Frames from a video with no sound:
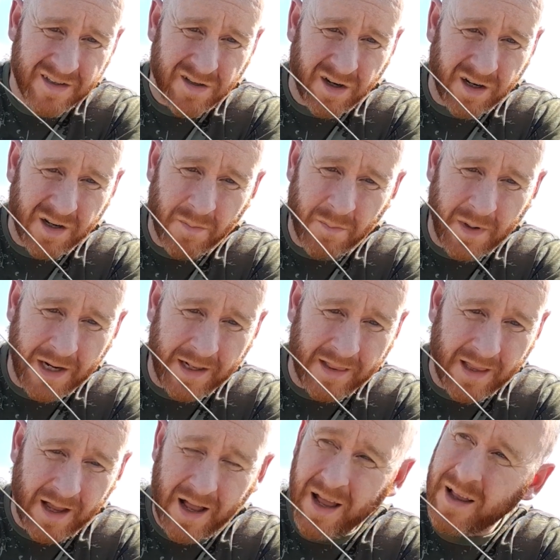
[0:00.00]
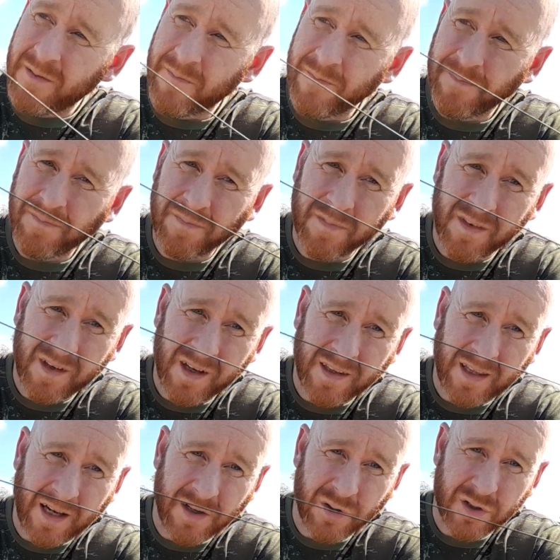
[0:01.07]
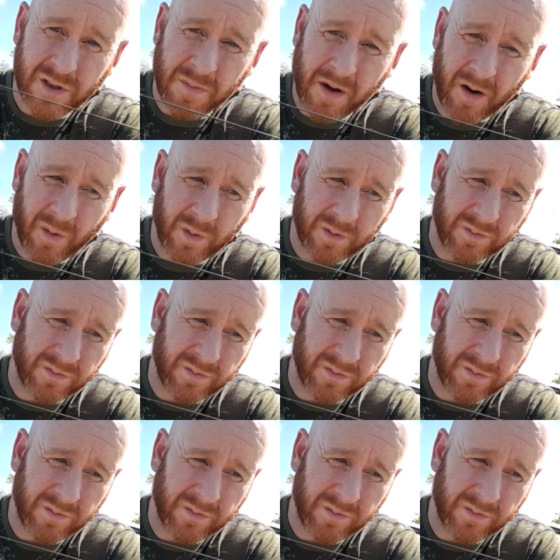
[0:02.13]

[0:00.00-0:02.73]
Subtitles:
A little bead there, and then just about